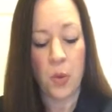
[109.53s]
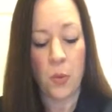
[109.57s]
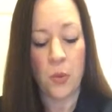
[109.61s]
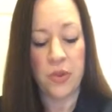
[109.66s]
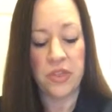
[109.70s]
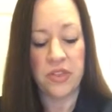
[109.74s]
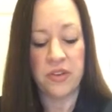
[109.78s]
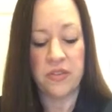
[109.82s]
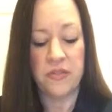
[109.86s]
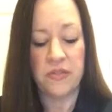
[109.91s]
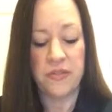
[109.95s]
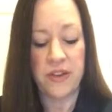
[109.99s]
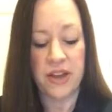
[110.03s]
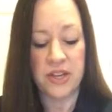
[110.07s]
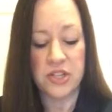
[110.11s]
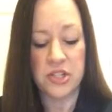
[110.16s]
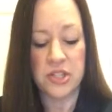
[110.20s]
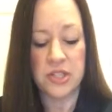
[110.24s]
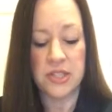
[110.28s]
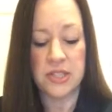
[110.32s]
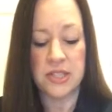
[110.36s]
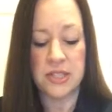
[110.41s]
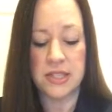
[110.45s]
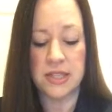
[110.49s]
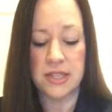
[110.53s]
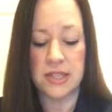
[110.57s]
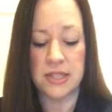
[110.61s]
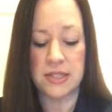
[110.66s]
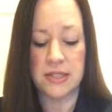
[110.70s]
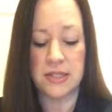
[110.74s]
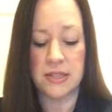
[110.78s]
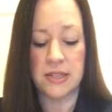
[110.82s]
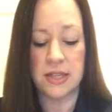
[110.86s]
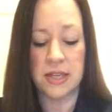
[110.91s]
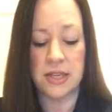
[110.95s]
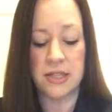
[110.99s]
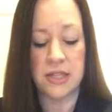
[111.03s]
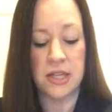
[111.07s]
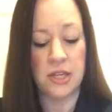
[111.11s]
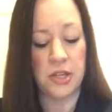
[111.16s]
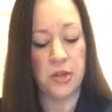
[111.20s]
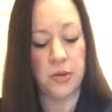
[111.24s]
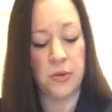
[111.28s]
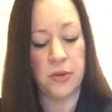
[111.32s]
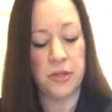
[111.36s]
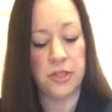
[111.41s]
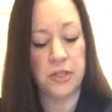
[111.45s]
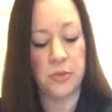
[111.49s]
With infectious diseases
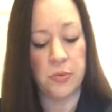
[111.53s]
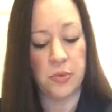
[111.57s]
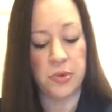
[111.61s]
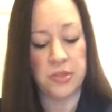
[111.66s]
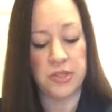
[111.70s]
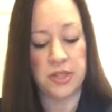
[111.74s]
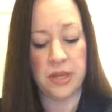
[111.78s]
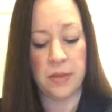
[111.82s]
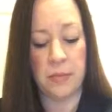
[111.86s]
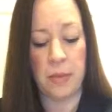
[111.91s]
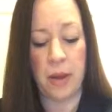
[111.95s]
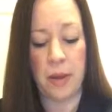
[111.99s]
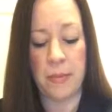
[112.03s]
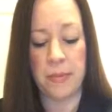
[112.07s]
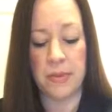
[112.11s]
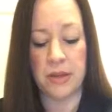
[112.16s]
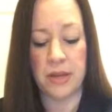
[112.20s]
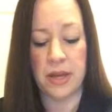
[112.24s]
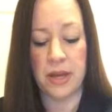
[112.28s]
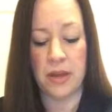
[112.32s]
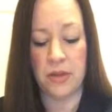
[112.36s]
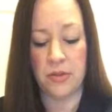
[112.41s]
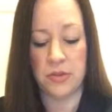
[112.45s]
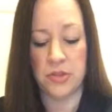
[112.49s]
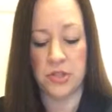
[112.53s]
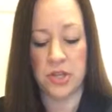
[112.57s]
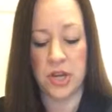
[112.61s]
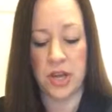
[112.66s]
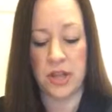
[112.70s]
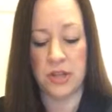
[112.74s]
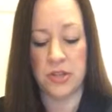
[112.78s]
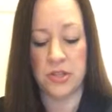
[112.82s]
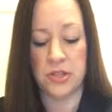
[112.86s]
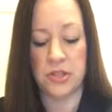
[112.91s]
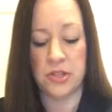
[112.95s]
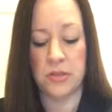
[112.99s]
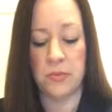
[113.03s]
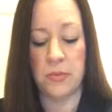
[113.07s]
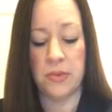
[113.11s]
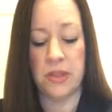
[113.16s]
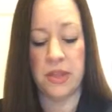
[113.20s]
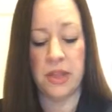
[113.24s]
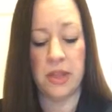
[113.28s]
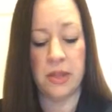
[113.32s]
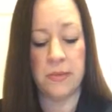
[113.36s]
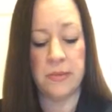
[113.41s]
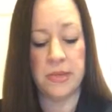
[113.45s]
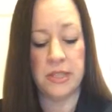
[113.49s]
continuing to present public health challenges and
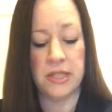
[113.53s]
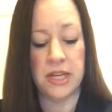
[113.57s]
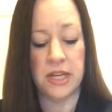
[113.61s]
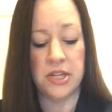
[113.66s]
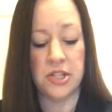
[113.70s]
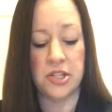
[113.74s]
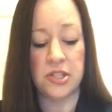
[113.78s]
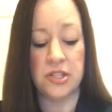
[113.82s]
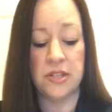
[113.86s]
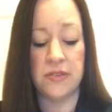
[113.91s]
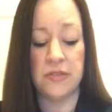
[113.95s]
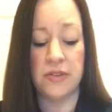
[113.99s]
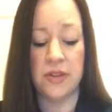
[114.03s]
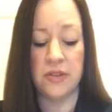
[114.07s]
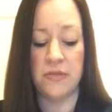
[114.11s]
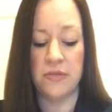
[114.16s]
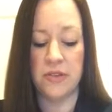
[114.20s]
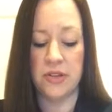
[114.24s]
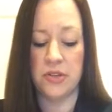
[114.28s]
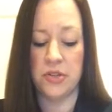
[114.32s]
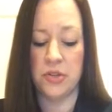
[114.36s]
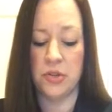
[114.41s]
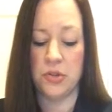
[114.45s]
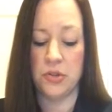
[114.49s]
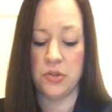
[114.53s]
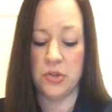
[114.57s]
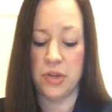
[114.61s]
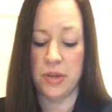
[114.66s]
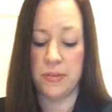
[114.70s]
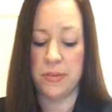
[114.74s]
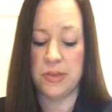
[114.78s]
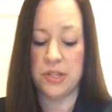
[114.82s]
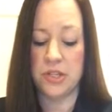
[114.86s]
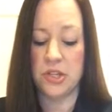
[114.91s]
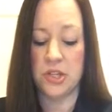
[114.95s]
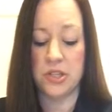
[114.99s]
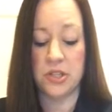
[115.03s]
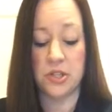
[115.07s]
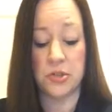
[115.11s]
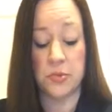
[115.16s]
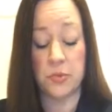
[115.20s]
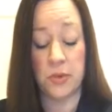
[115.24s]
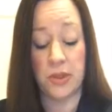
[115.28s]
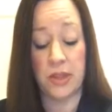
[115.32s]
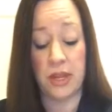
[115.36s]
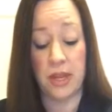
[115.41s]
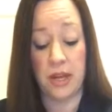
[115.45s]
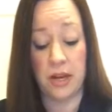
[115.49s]
with the limitations of conventional treatment such
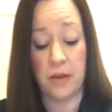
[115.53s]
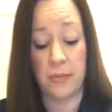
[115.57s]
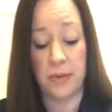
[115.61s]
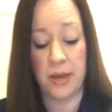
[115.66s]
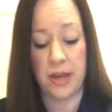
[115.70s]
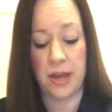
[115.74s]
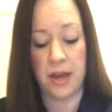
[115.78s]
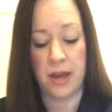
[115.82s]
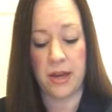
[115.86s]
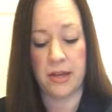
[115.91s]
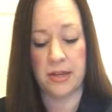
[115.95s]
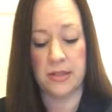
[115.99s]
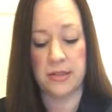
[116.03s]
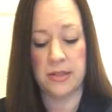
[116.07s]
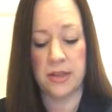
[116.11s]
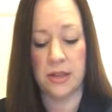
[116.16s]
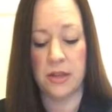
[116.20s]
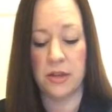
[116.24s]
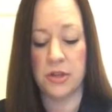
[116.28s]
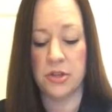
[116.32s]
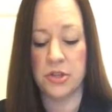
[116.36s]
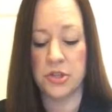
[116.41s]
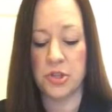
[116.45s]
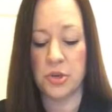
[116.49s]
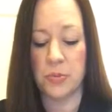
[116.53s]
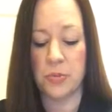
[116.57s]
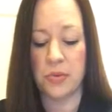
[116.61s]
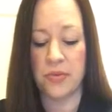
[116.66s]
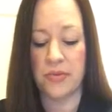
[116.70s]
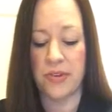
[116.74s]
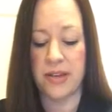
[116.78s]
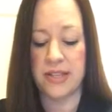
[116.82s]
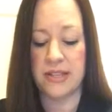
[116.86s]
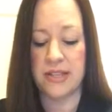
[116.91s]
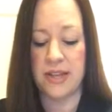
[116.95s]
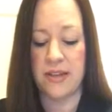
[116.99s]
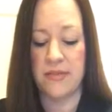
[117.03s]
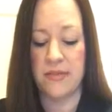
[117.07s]
as with antibiotics, the literature provides